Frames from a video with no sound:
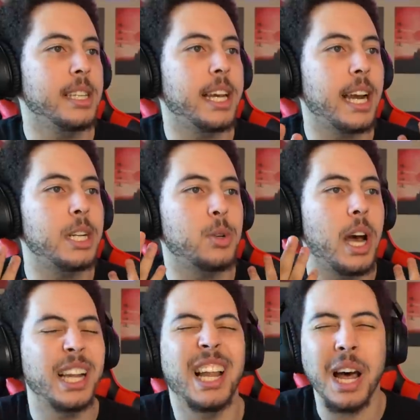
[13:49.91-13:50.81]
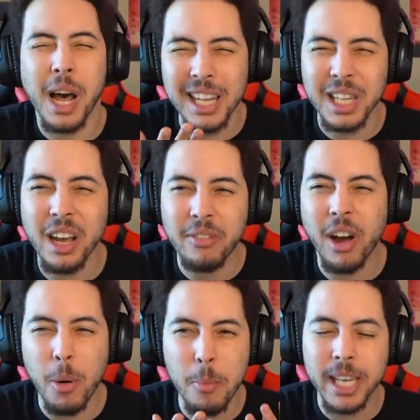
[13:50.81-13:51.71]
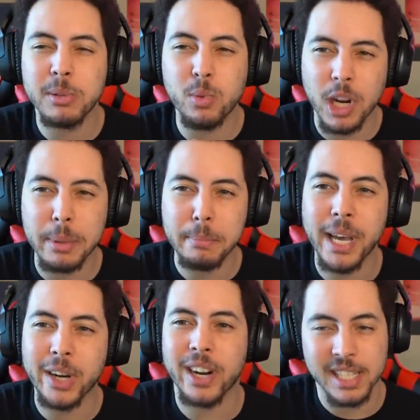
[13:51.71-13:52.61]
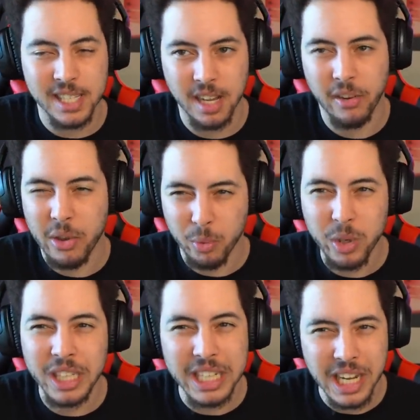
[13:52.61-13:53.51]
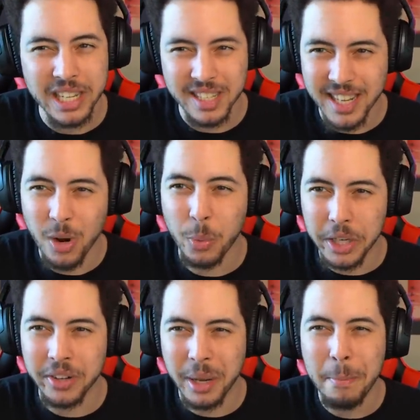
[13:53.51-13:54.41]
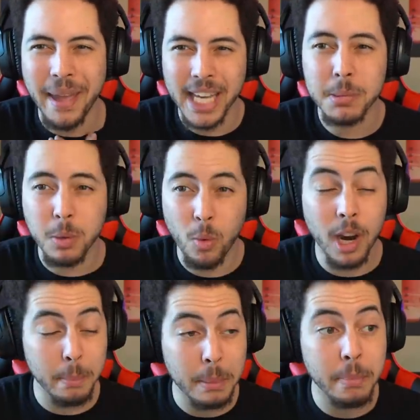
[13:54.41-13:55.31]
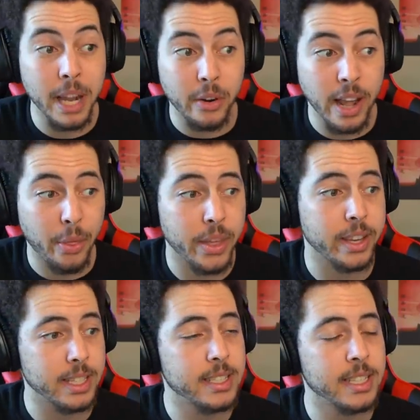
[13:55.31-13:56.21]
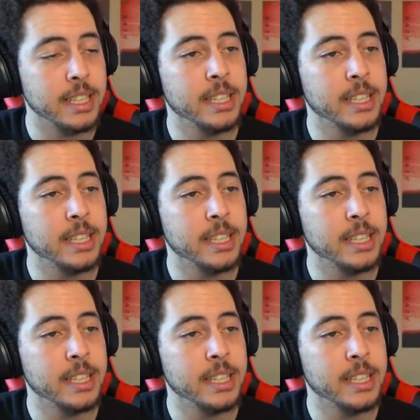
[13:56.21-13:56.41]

Like I just I I love it makes me want to be better at stuff. It really does. Is that weird? It makes me want to be better at things.